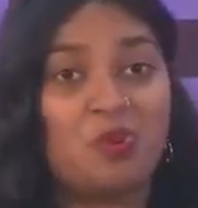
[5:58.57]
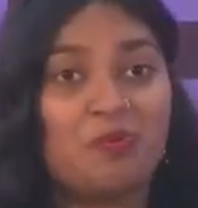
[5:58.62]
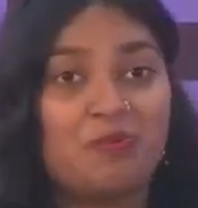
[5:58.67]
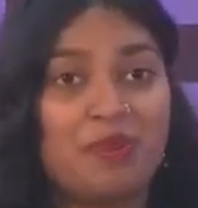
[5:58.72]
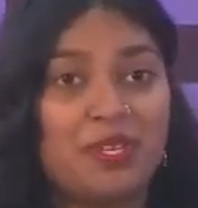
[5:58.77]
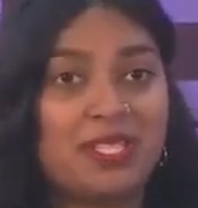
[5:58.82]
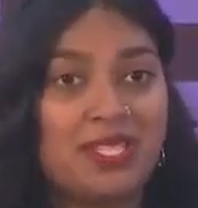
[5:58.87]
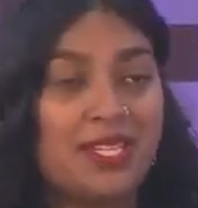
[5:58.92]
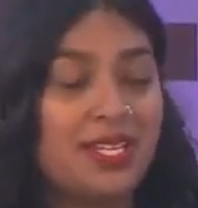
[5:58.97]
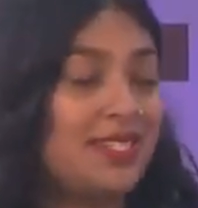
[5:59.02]

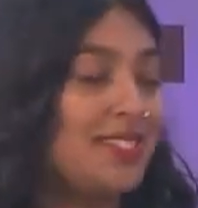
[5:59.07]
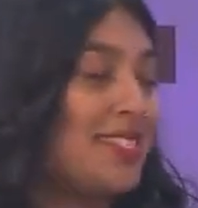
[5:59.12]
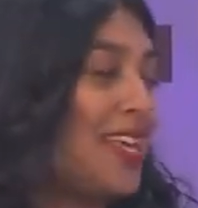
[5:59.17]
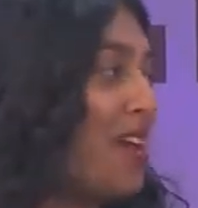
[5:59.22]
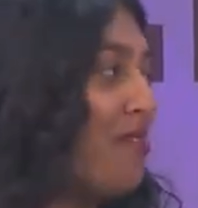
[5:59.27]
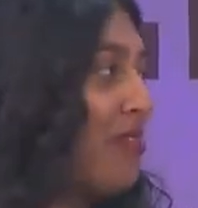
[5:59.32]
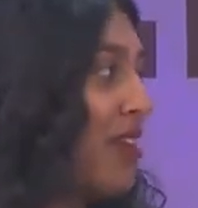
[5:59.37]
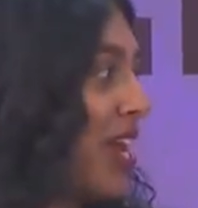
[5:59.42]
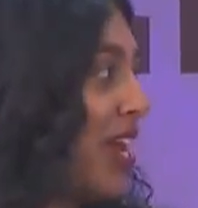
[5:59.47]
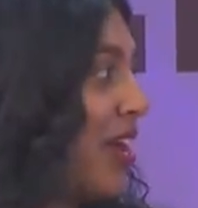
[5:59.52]
business,
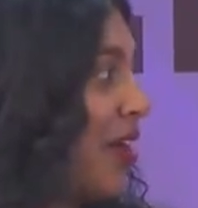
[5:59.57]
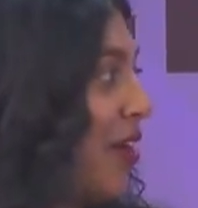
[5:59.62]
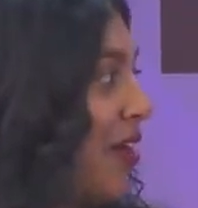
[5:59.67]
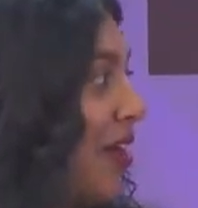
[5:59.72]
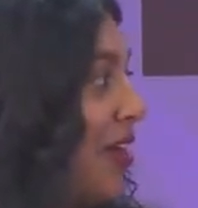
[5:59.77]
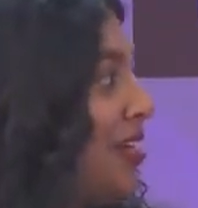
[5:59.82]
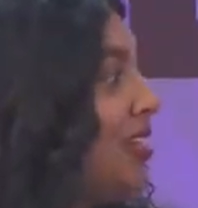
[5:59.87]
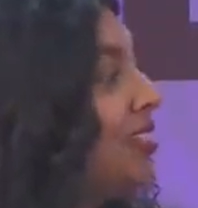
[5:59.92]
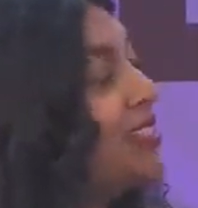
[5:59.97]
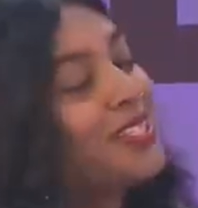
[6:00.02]

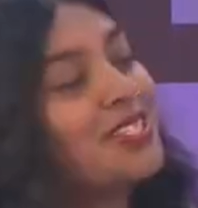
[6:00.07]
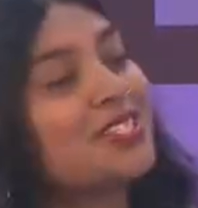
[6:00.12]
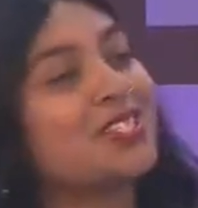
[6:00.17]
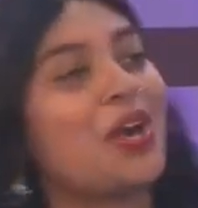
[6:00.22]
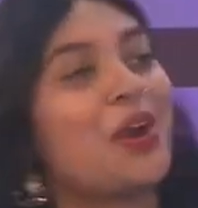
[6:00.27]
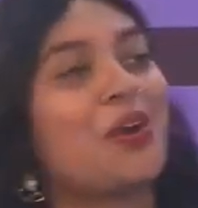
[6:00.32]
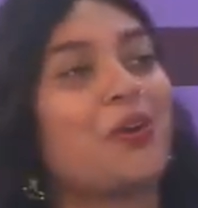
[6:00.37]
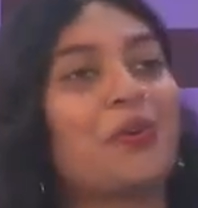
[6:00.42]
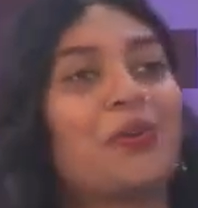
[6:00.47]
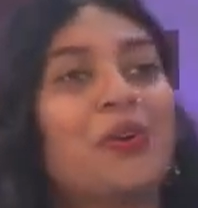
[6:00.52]
AviateHer.
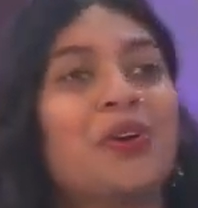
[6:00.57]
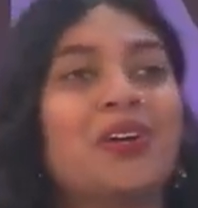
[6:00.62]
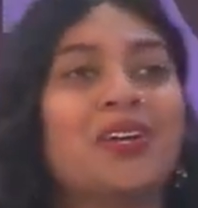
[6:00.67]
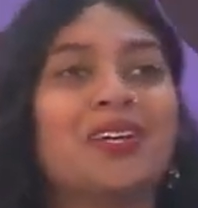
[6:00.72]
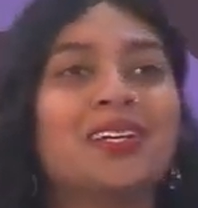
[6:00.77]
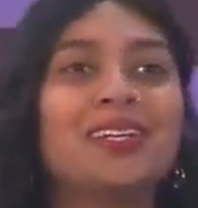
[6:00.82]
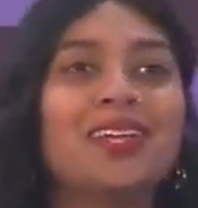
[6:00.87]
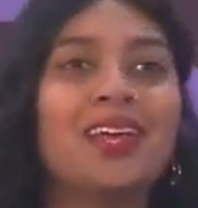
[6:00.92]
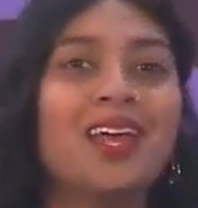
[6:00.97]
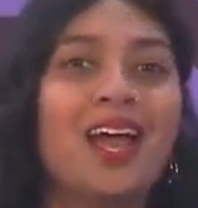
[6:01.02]
So
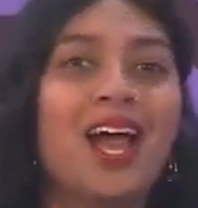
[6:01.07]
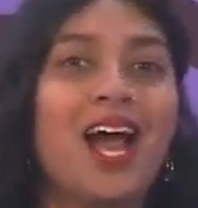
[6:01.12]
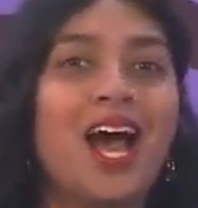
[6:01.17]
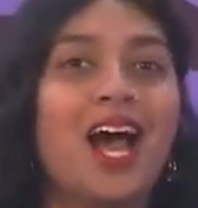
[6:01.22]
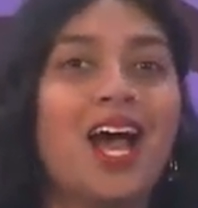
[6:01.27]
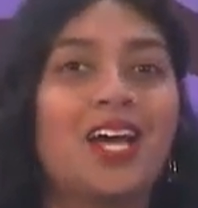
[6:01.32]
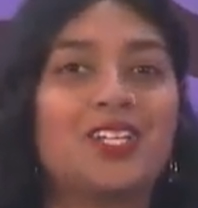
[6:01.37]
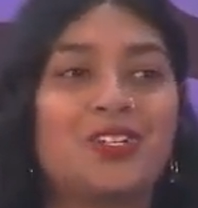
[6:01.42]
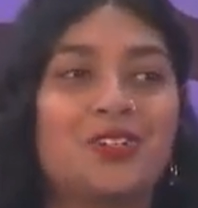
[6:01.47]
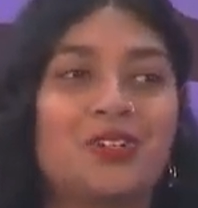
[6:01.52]

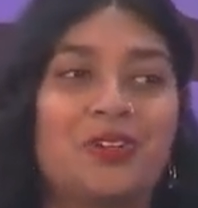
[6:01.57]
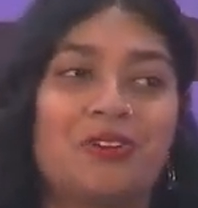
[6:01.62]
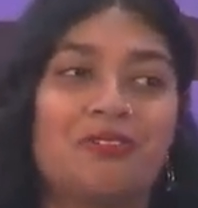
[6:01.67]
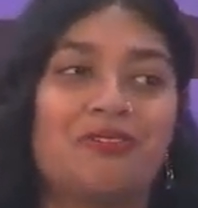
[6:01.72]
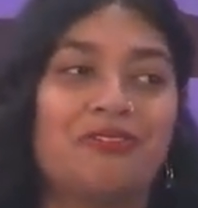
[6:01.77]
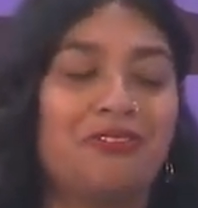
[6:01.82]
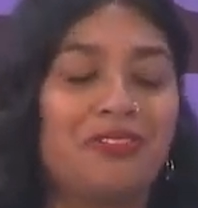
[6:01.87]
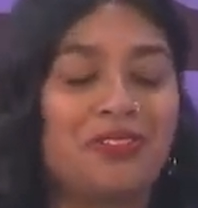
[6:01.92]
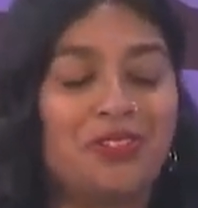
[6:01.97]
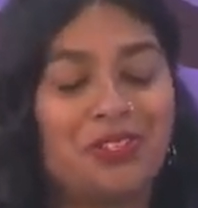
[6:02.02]
I don't know if
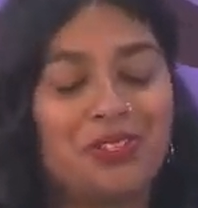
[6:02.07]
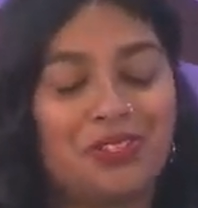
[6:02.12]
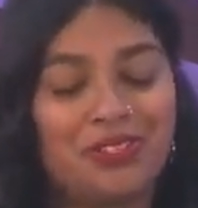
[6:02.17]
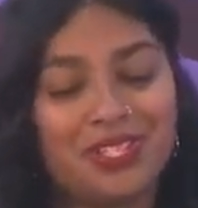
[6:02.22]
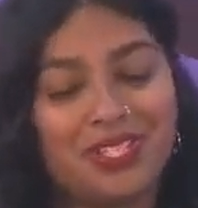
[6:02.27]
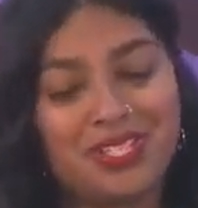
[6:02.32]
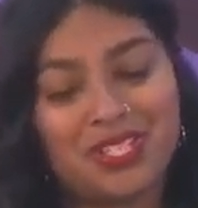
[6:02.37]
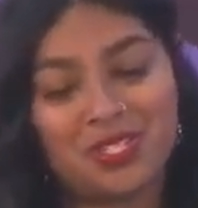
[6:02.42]
this is